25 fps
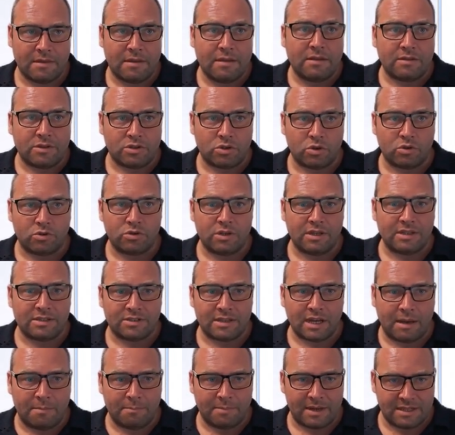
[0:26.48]
To do this,
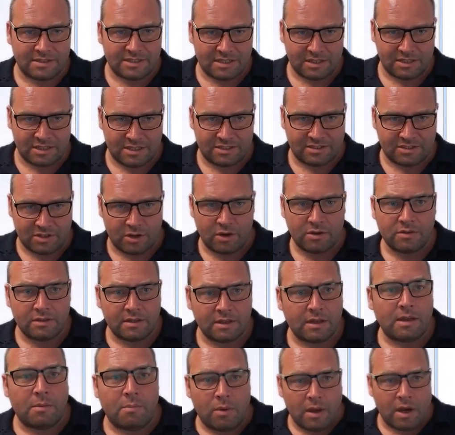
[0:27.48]
I basically start the
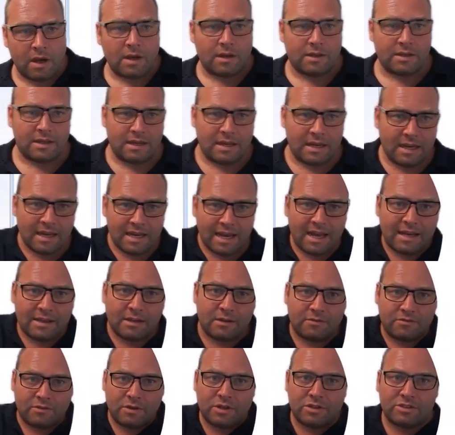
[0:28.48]
command, and the
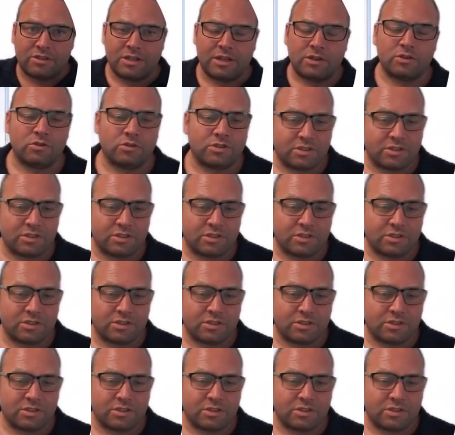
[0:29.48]
first thing you